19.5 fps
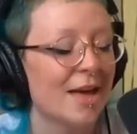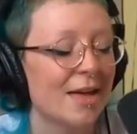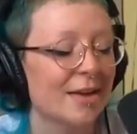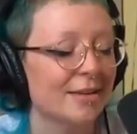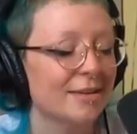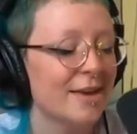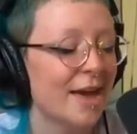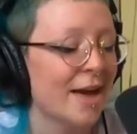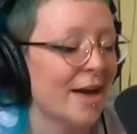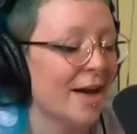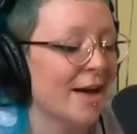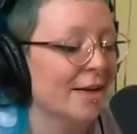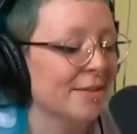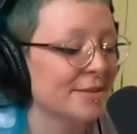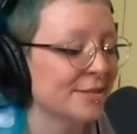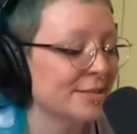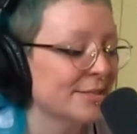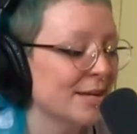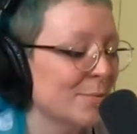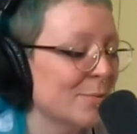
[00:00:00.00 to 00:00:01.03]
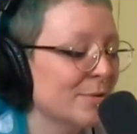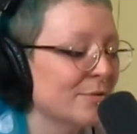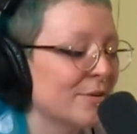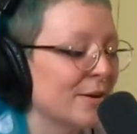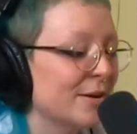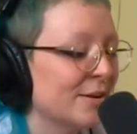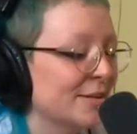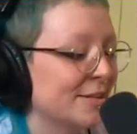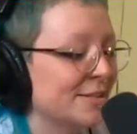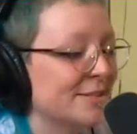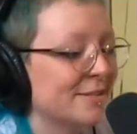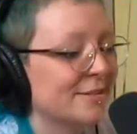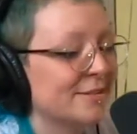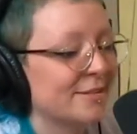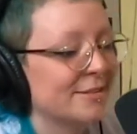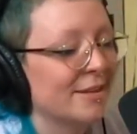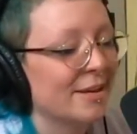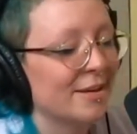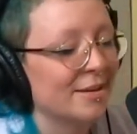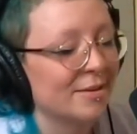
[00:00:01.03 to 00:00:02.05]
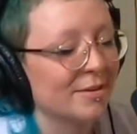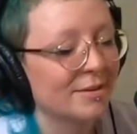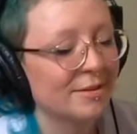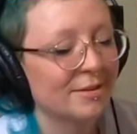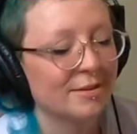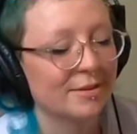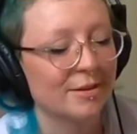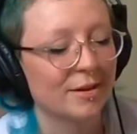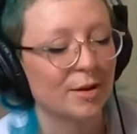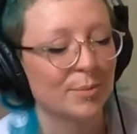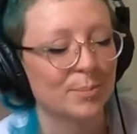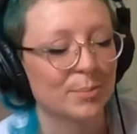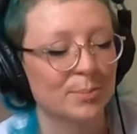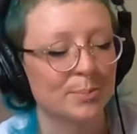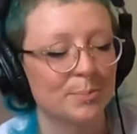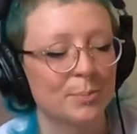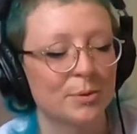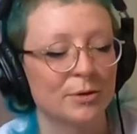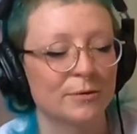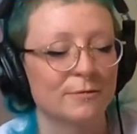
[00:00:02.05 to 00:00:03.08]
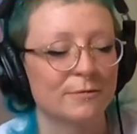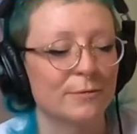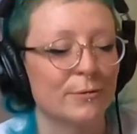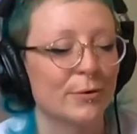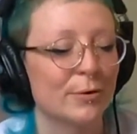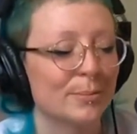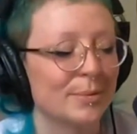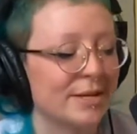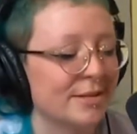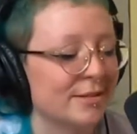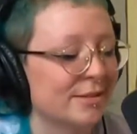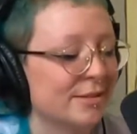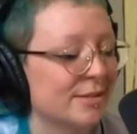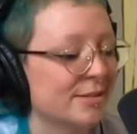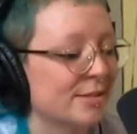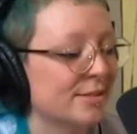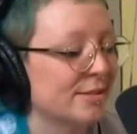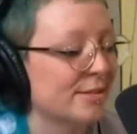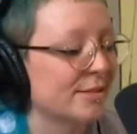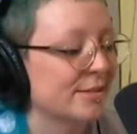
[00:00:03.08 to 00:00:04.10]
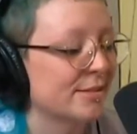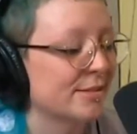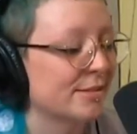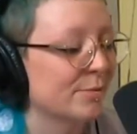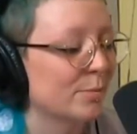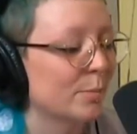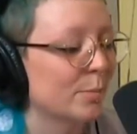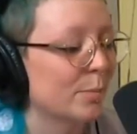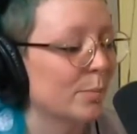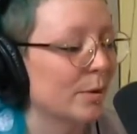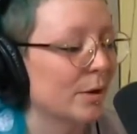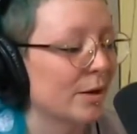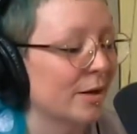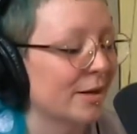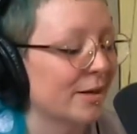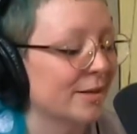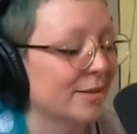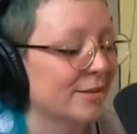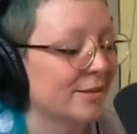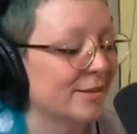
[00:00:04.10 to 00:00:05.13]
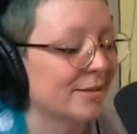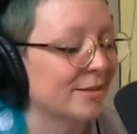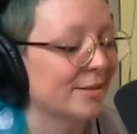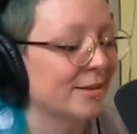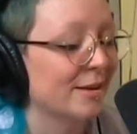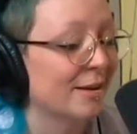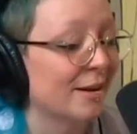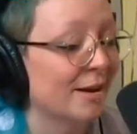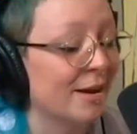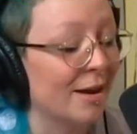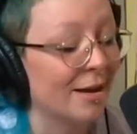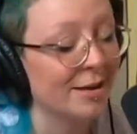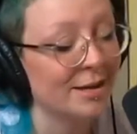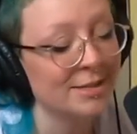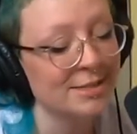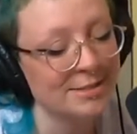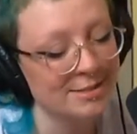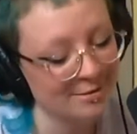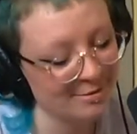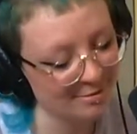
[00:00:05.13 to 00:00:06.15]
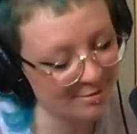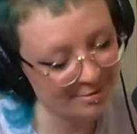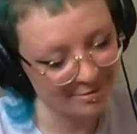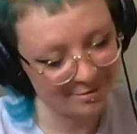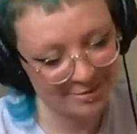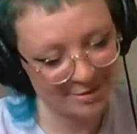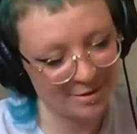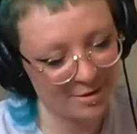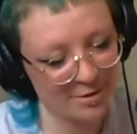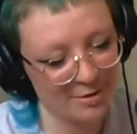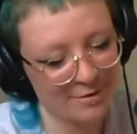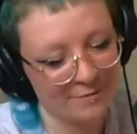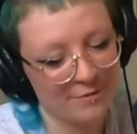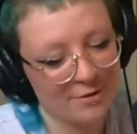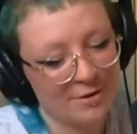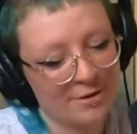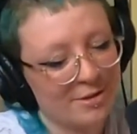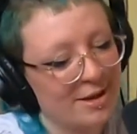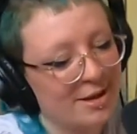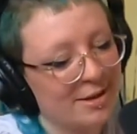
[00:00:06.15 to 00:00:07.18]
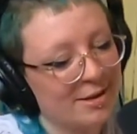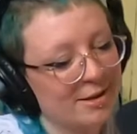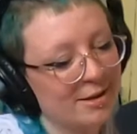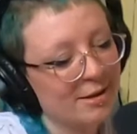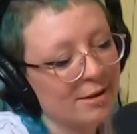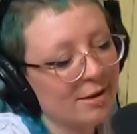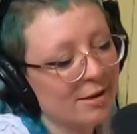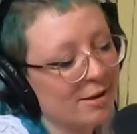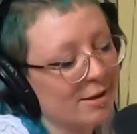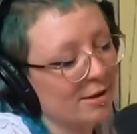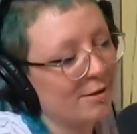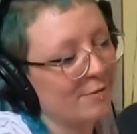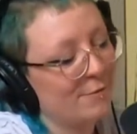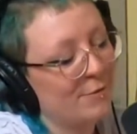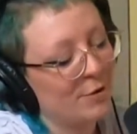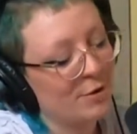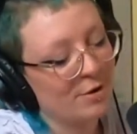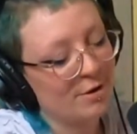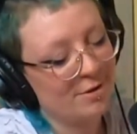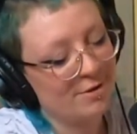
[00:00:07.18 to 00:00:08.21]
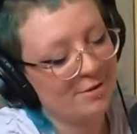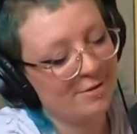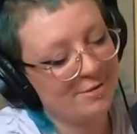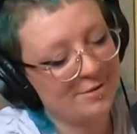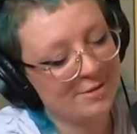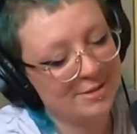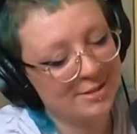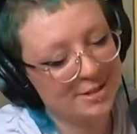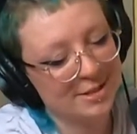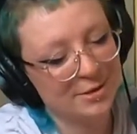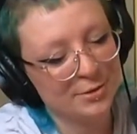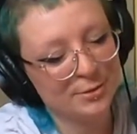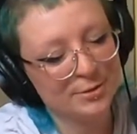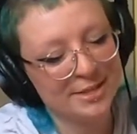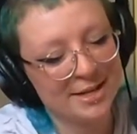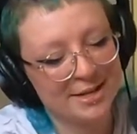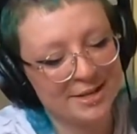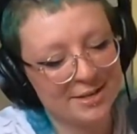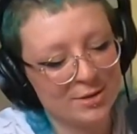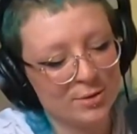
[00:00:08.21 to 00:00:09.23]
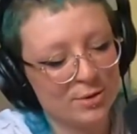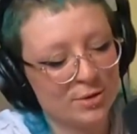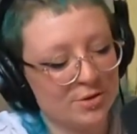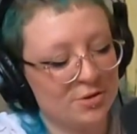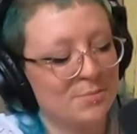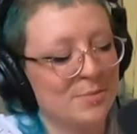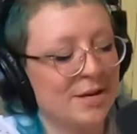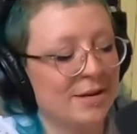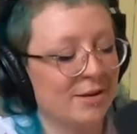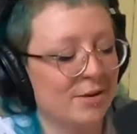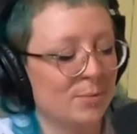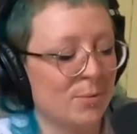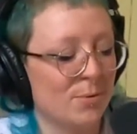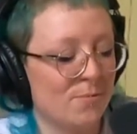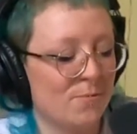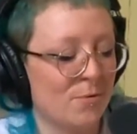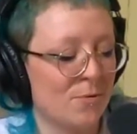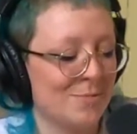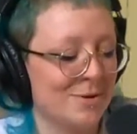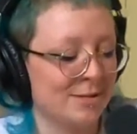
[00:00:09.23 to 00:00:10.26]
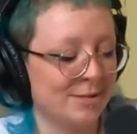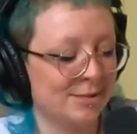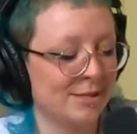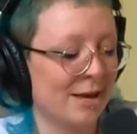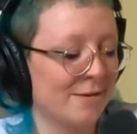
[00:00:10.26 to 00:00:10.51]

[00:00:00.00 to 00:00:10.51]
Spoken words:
Yeah, this type of art isn't like a performance, but I guess, you know, if you're skilled at it, you could make it a performance.